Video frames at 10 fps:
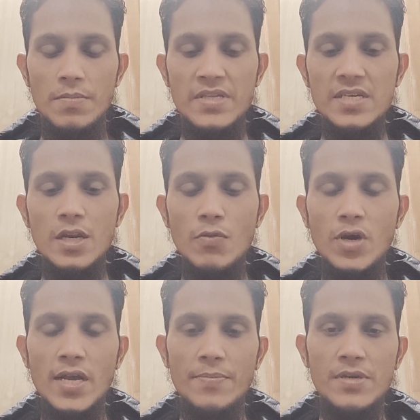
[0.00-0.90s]
Basically
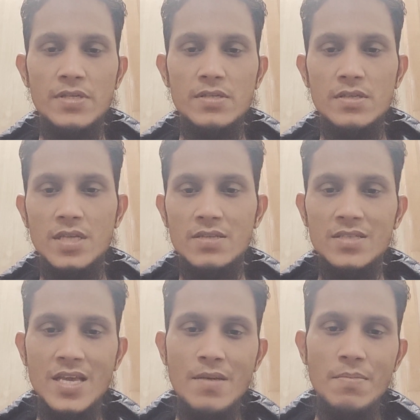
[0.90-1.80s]
what happens, the
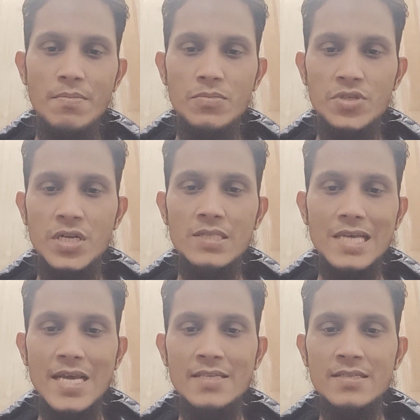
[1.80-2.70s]
same sheet
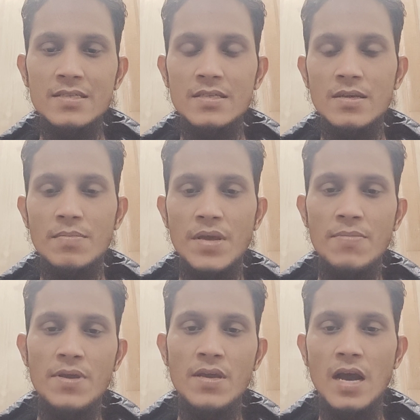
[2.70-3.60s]
size,
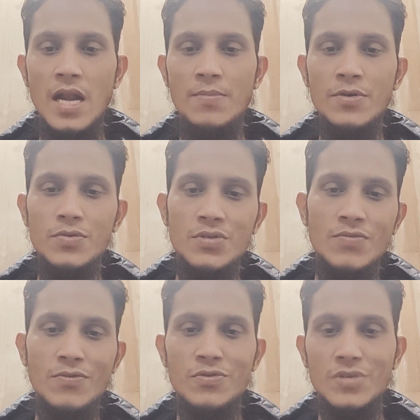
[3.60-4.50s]
maybe I'll be
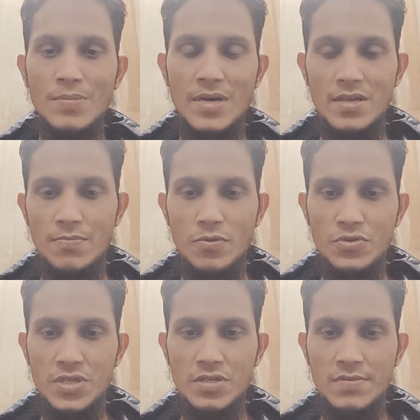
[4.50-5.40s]
using for some other
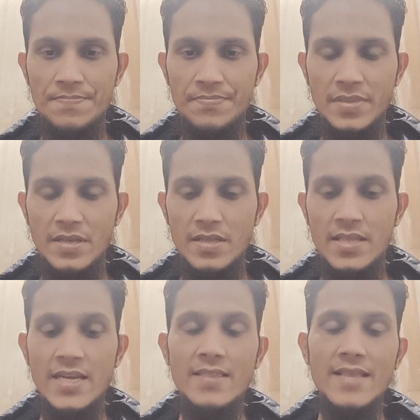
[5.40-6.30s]
project,
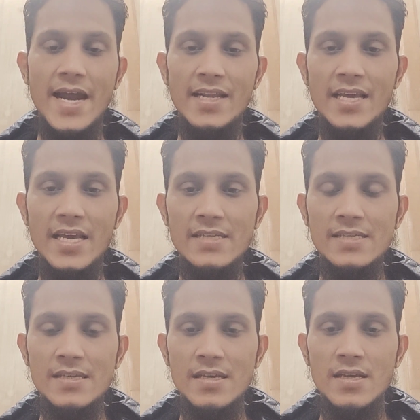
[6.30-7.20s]
then in that
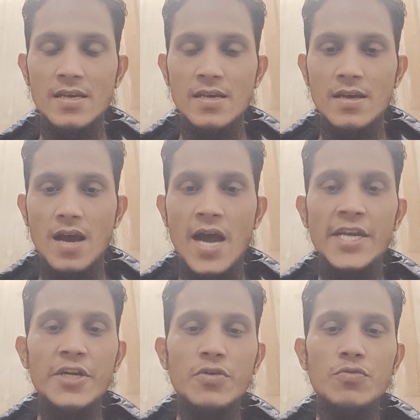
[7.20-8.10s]
case
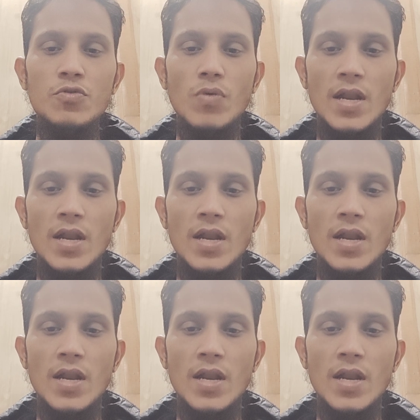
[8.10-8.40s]
I need to